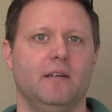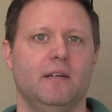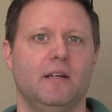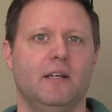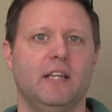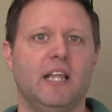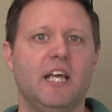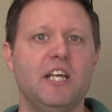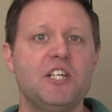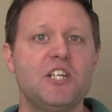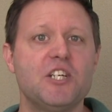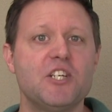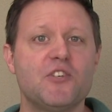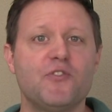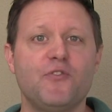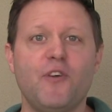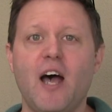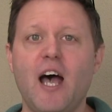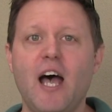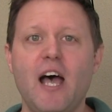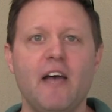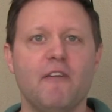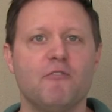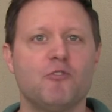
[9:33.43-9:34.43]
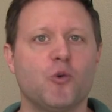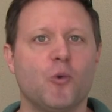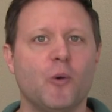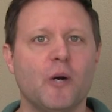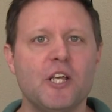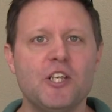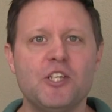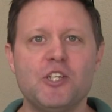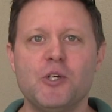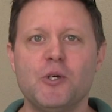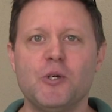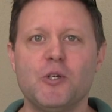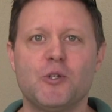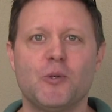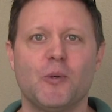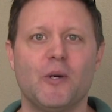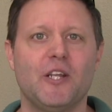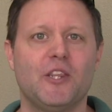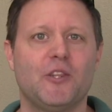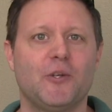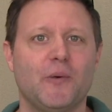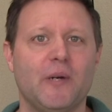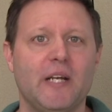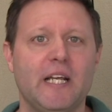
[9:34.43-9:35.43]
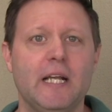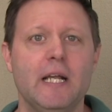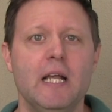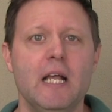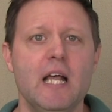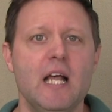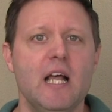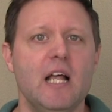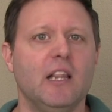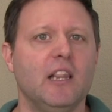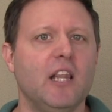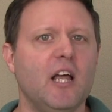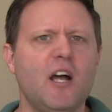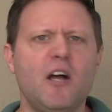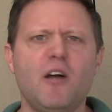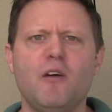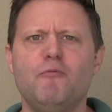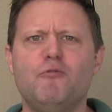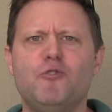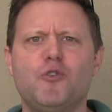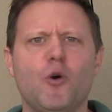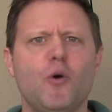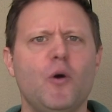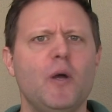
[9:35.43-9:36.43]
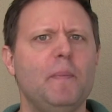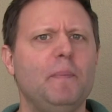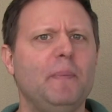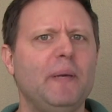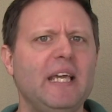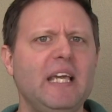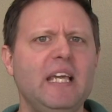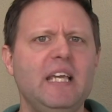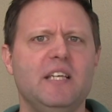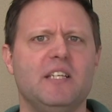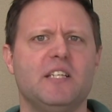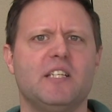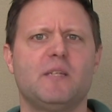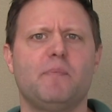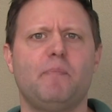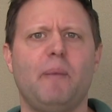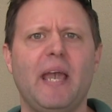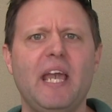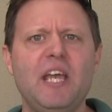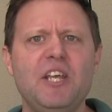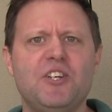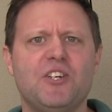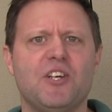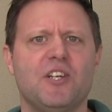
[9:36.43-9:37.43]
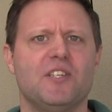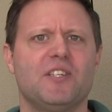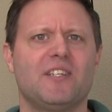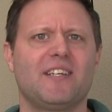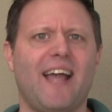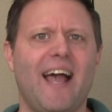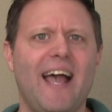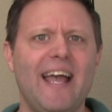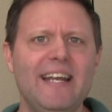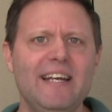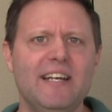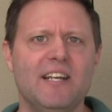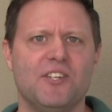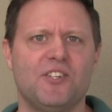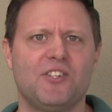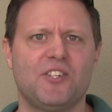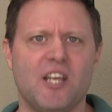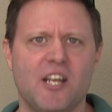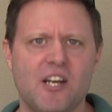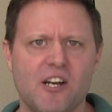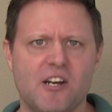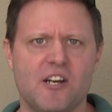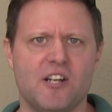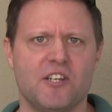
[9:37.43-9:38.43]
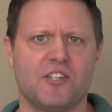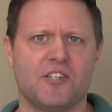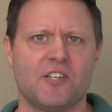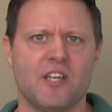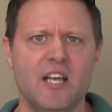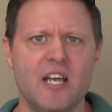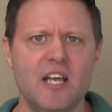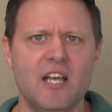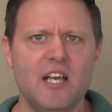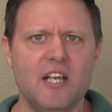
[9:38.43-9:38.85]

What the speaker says: Galatians 5:22-23, love, joy, peace, patience, kindness, tenderness,